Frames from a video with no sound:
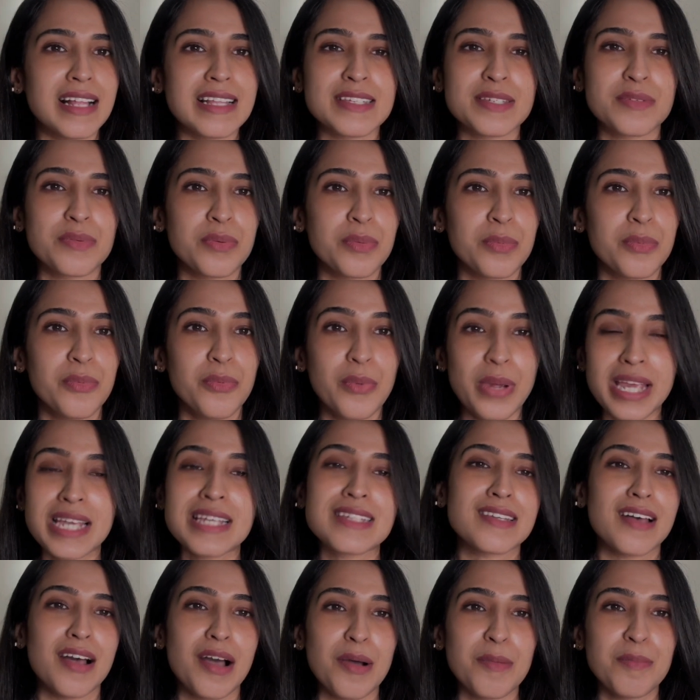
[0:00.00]
else
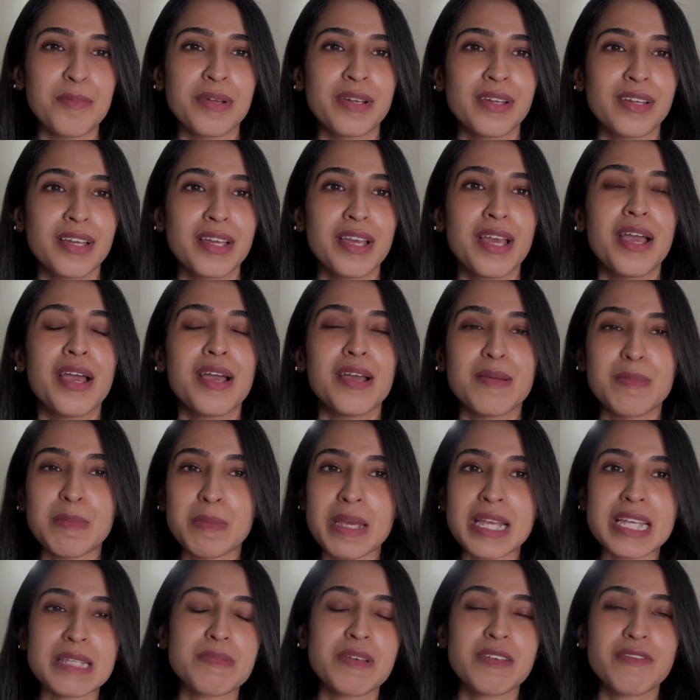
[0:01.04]
wakes up
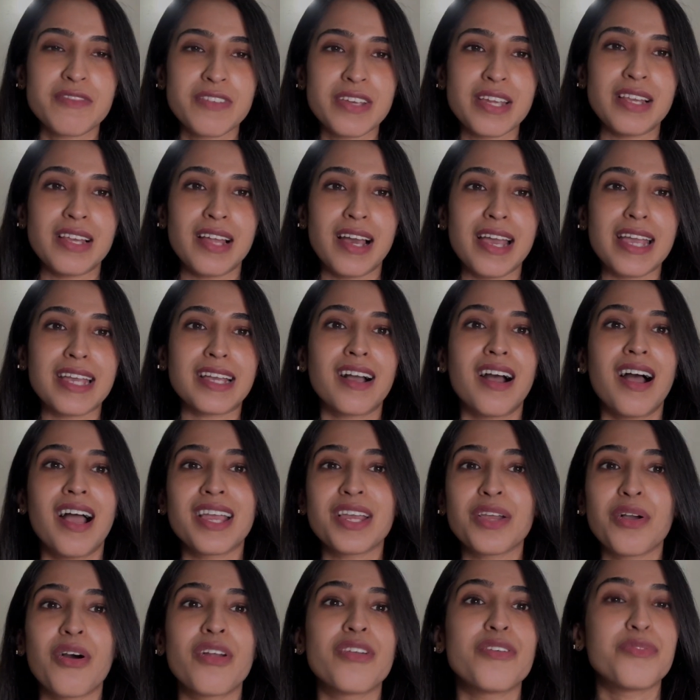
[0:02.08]
makes me feel like
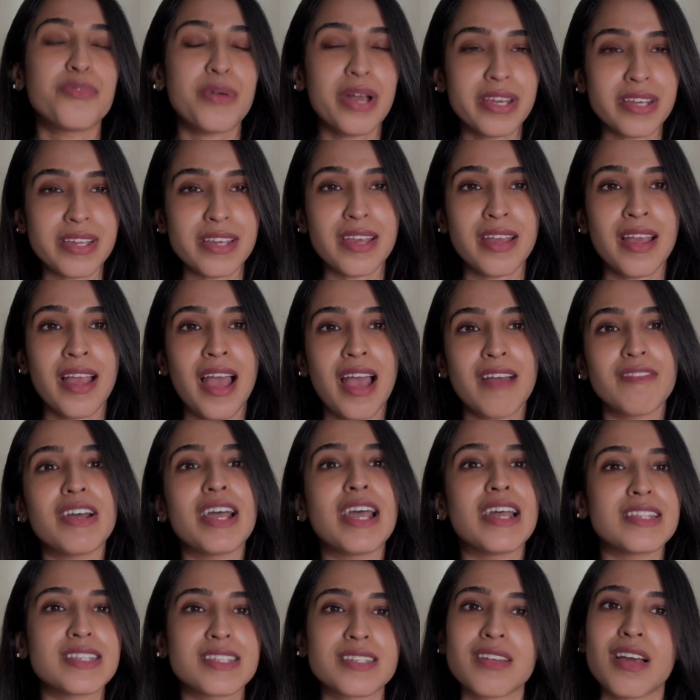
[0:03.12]
I already have a
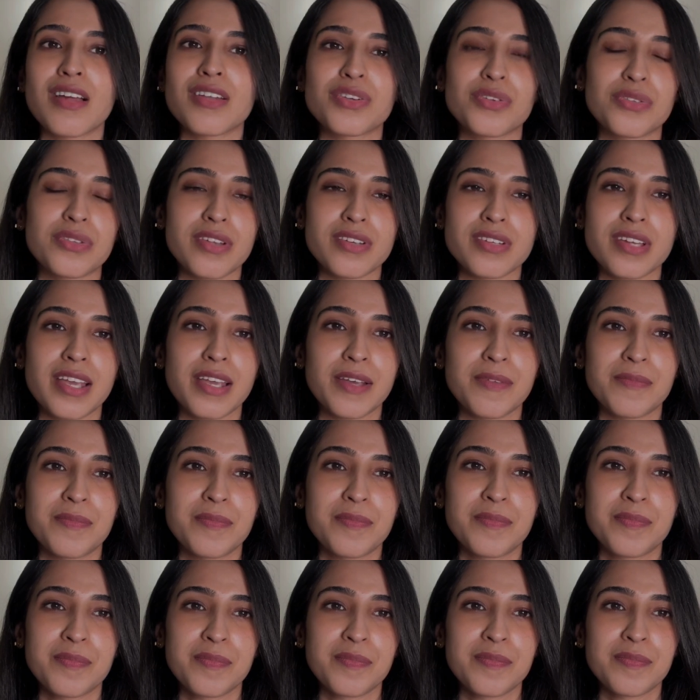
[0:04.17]
head start in the day.
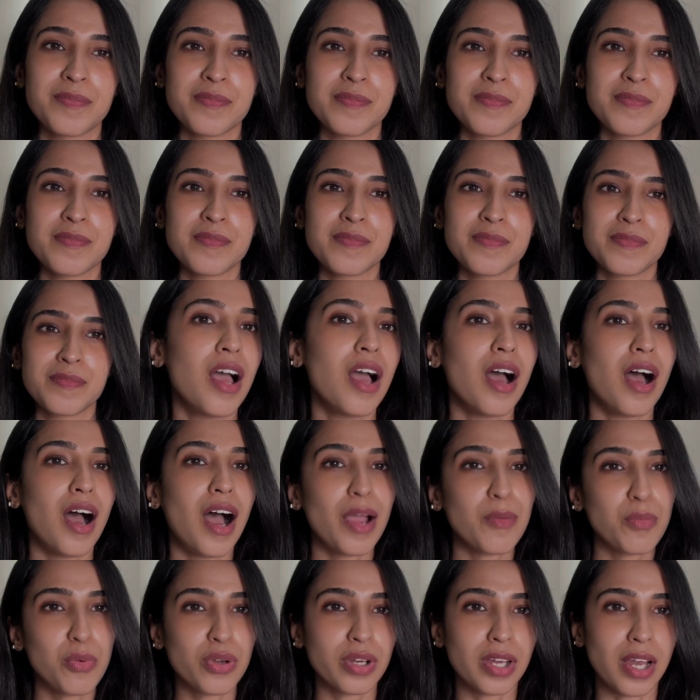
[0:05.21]
I
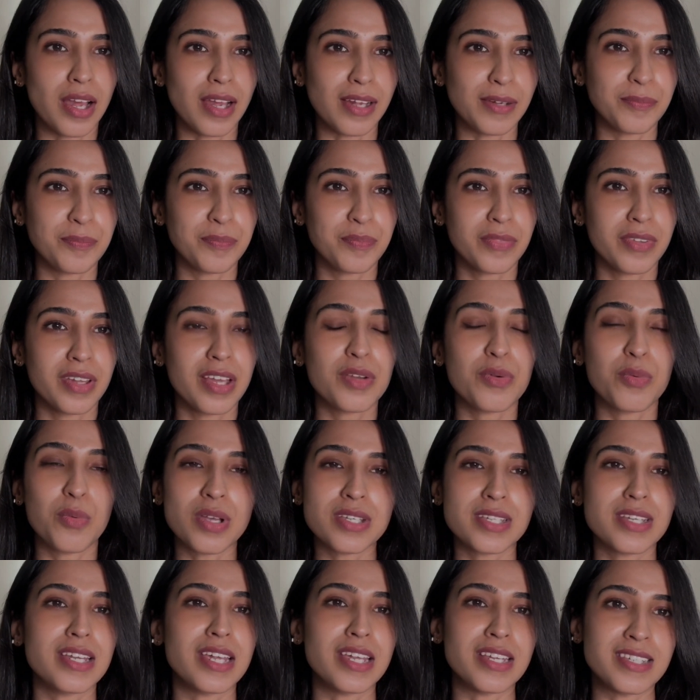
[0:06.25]
won't lie, it
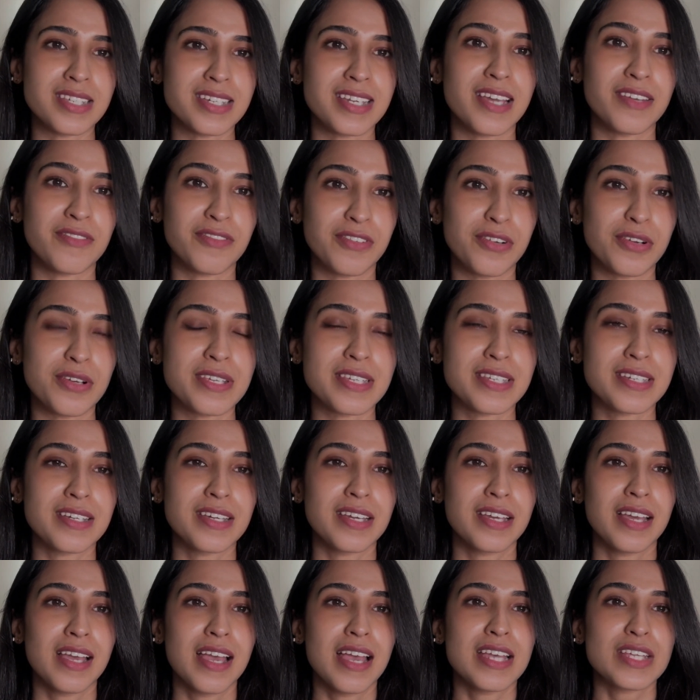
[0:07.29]
wasn't easy at first.
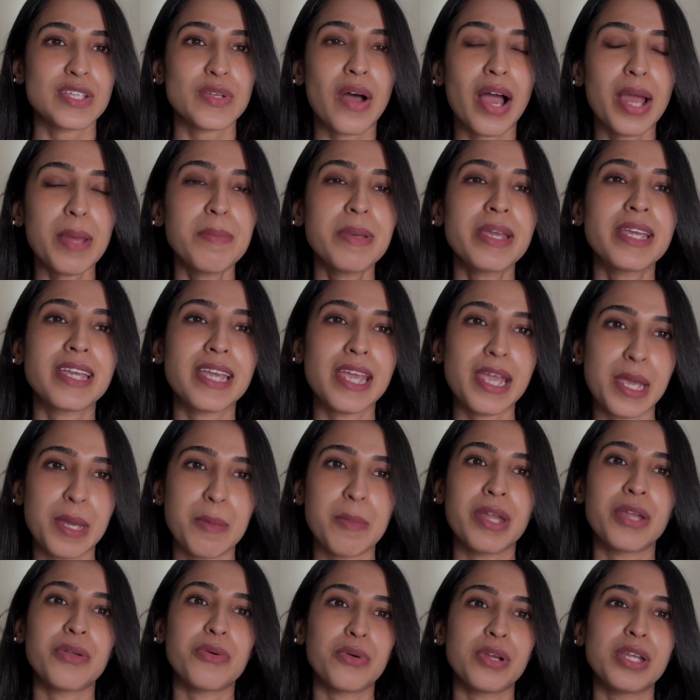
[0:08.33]
So I became
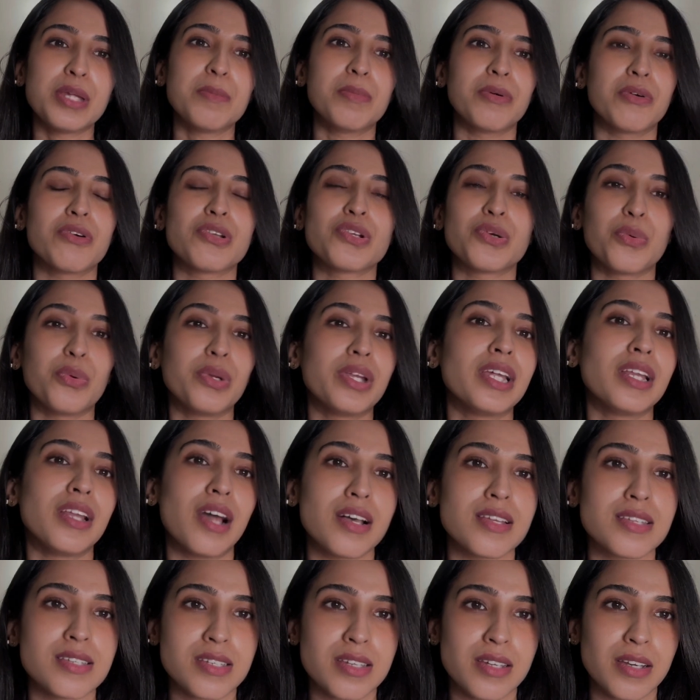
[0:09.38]
an early bird only
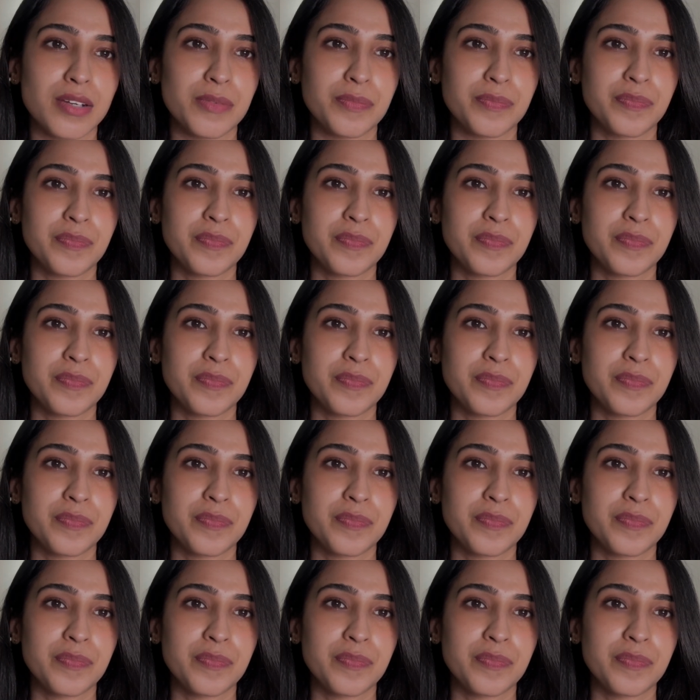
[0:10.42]
last year.